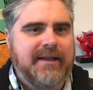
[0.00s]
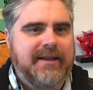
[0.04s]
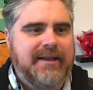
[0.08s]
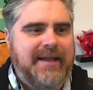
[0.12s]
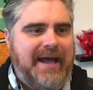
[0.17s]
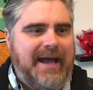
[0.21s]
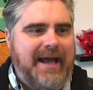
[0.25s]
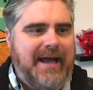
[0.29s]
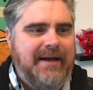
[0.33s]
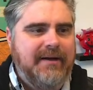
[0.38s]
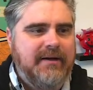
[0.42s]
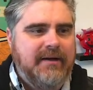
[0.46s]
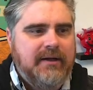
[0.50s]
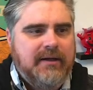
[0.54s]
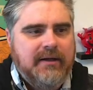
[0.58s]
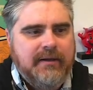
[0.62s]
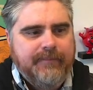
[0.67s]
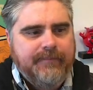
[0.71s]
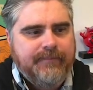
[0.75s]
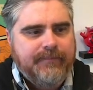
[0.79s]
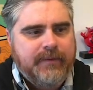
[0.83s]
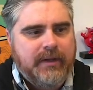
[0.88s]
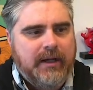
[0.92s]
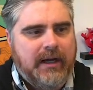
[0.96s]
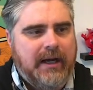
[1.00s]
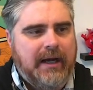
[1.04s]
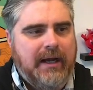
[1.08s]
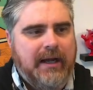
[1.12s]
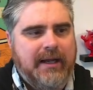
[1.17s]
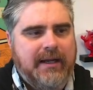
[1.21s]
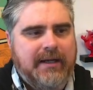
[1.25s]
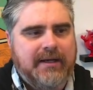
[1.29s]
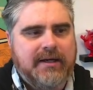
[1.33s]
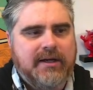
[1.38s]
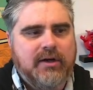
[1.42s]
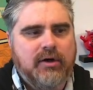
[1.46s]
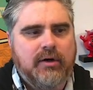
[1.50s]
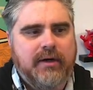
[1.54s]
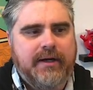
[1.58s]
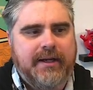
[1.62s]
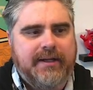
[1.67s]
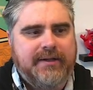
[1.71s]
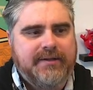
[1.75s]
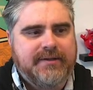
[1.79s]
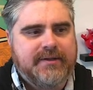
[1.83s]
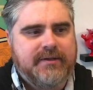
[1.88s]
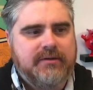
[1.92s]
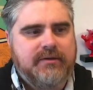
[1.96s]
that. And here it
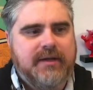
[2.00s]
is.